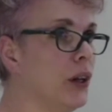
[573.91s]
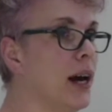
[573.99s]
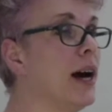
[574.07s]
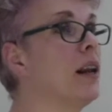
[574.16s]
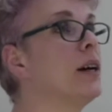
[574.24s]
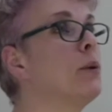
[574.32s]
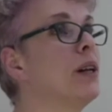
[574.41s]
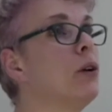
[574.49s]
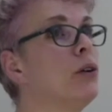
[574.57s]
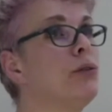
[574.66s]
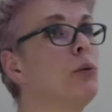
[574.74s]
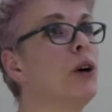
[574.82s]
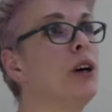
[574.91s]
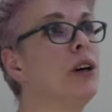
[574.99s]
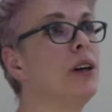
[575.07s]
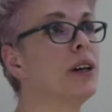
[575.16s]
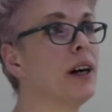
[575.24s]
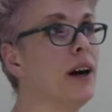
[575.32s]
and I went off
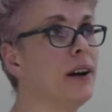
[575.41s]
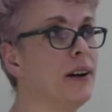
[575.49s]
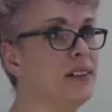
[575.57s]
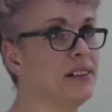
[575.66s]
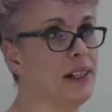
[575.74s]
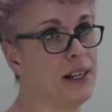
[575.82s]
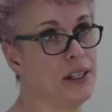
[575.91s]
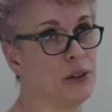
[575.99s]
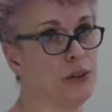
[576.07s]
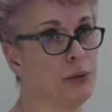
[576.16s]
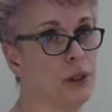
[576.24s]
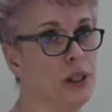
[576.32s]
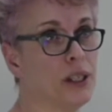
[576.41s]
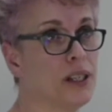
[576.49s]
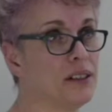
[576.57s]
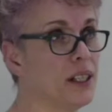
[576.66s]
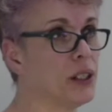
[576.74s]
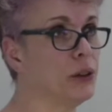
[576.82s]
work and I stayed off work
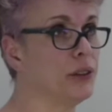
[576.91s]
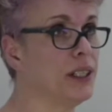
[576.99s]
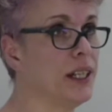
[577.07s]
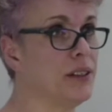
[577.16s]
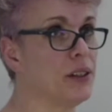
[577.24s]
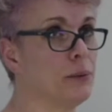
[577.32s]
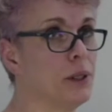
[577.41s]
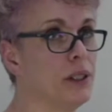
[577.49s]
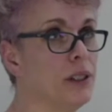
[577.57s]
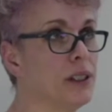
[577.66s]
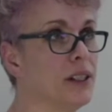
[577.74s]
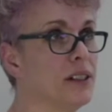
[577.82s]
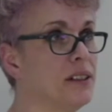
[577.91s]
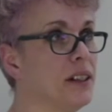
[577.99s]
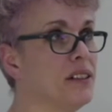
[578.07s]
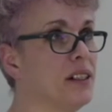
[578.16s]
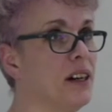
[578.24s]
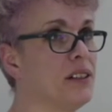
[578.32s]
because I couldn't get to work because I
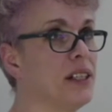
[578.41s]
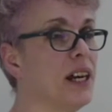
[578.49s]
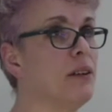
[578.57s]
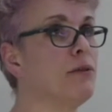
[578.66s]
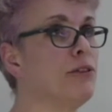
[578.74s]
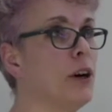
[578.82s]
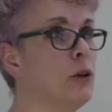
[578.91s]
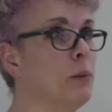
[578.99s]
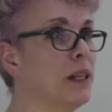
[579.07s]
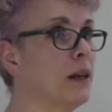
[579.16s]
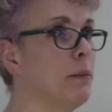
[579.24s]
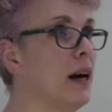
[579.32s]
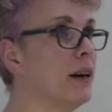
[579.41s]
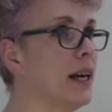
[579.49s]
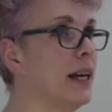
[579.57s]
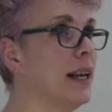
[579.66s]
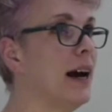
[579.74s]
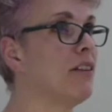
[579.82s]
started getting phobic about
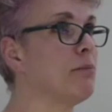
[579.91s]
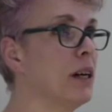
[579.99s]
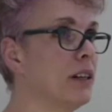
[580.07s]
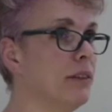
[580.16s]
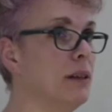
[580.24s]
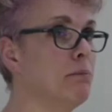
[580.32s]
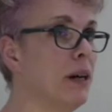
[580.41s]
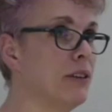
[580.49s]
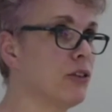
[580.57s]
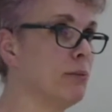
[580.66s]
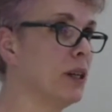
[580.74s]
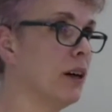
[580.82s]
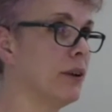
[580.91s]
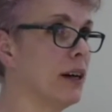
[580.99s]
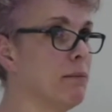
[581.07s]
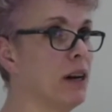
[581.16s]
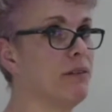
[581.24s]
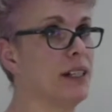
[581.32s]
getting out of my green bedroom and going in
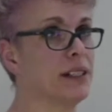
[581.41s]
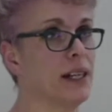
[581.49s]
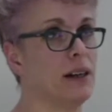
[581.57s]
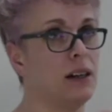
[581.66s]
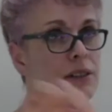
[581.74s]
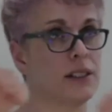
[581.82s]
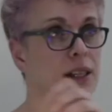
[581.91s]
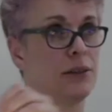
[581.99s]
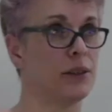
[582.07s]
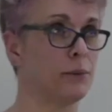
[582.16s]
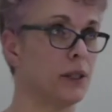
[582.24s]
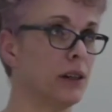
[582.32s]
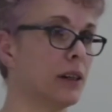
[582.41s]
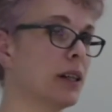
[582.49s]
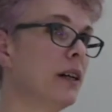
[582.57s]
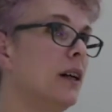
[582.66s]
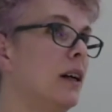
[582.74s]
my red car to go to work.